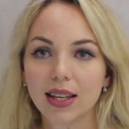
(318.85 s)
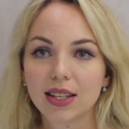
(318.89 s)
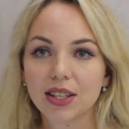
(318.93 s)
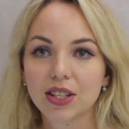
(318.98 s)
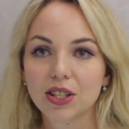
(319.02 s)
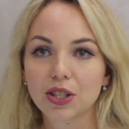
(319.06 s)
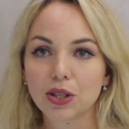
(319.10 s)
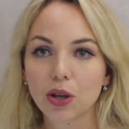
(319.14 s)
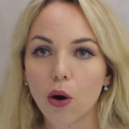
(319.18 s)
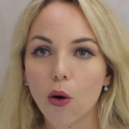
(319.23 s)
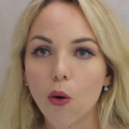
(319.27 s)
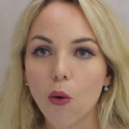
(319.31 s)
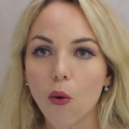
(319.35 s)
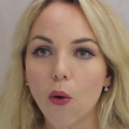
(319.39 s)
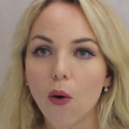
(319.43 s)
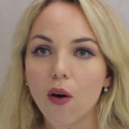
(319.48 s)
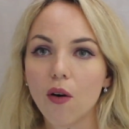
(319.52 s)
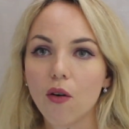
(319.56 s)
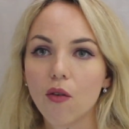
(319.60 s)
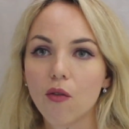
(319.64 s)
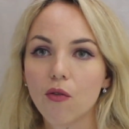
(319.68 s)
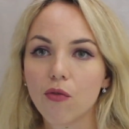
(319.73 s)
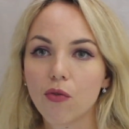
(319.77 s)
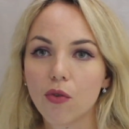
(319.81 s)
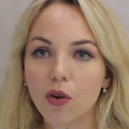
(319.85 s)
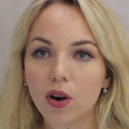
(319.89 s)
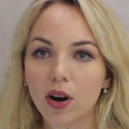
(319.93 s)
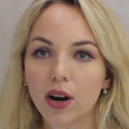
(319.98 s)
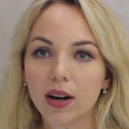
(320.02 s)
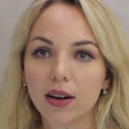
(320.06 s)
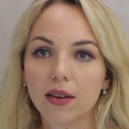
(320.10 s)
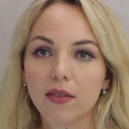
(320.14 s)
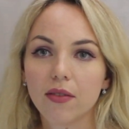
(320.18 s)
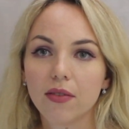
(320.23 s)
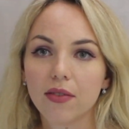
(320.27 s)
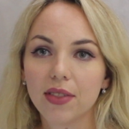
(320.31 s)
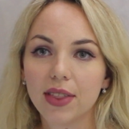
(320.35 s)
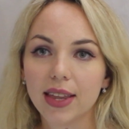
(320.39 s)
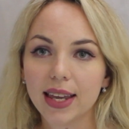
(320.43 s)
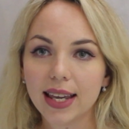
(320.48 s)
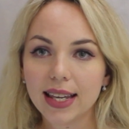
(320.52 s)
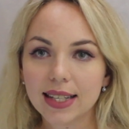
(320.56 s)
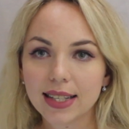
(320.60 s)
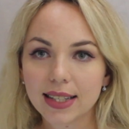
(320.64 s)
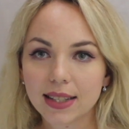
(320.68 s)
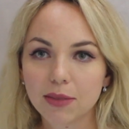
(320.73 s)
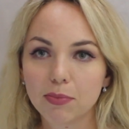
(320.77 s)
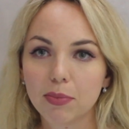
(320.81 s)
So for
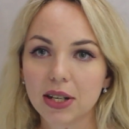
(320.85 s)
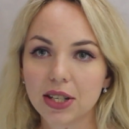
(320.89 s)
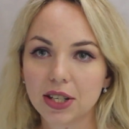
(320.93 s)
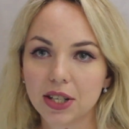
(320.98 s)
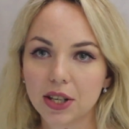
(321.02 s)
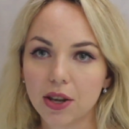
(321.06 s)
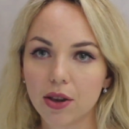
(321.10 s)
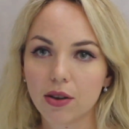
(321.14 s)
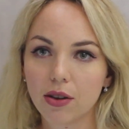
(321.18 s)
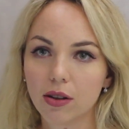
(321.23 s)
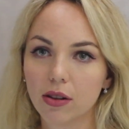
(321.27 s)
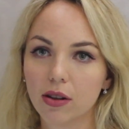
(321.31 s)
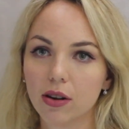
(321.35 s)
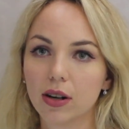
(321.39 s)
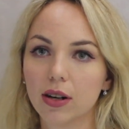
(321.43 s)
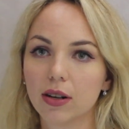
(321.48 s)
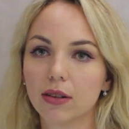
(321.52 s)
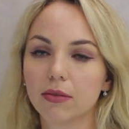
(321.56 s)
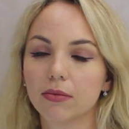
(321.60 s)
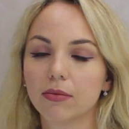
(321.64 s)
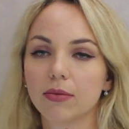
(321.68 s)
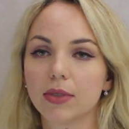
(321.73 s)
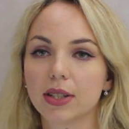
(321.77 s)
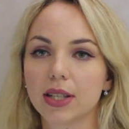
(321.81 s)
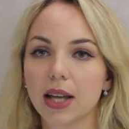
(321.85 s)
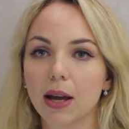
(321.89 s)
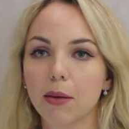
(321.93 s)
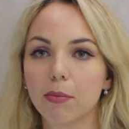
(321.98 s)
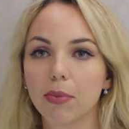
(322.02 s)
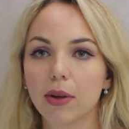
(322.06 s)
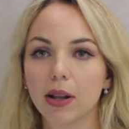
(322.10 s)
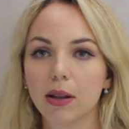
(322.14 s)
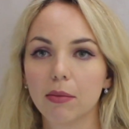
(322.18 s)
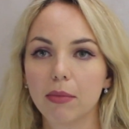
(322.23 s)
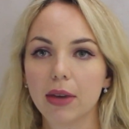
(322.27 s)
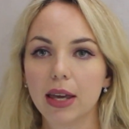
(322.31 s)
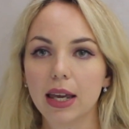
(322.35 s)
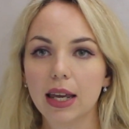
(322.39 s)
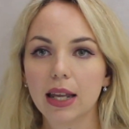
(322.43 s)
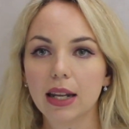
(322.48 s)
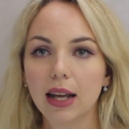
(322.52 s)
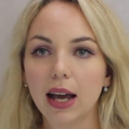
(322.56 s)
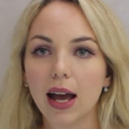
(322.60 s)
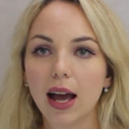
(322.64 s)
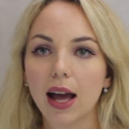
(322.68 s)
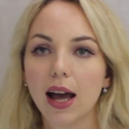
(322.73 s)
this particular sample mean,